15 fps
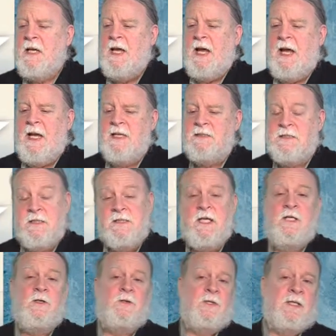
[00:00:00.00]
And since
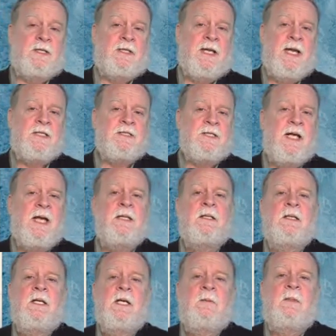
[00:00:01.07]
I know you didn't catch that,
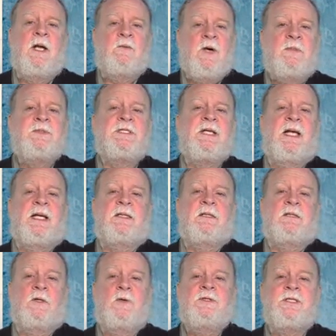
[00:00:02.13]
my website,
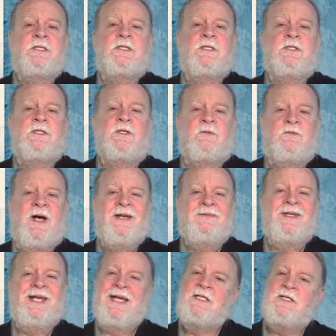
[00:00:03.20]
Lotus
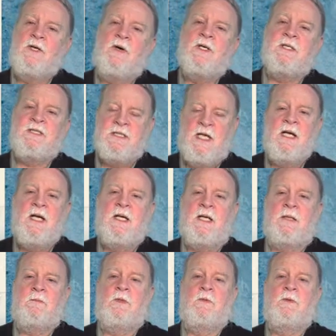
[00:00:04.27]
Surviving a Dark
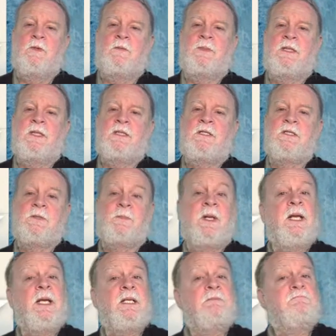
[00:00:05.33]
Time, will be
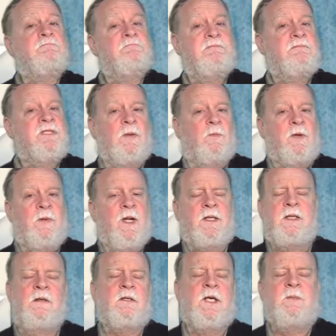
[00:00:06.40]
displayed somewhere around
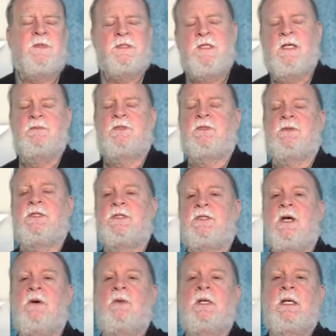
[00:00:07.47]
here a couple of times during the
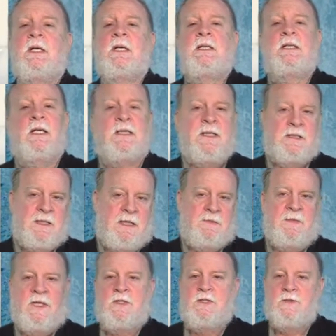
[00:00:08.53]
show. You can get the
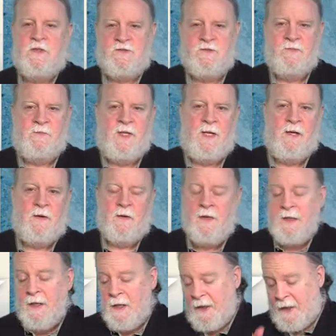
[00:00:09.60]
email address from there.
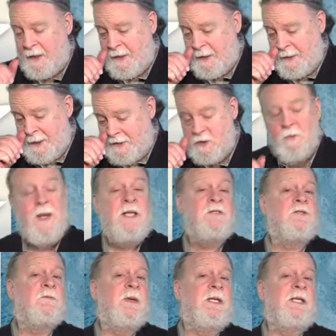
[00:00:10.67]
Uh, I do
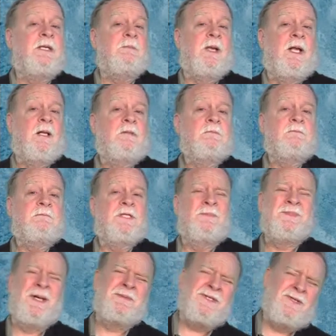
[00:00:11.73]
answer my email.
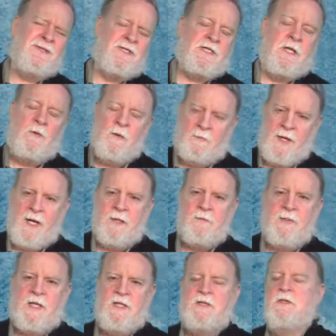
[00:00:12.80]
Sometimes a little slow about it,
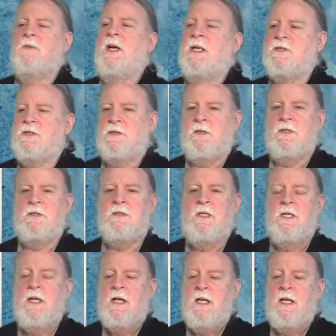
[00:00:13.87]
but I do answer it.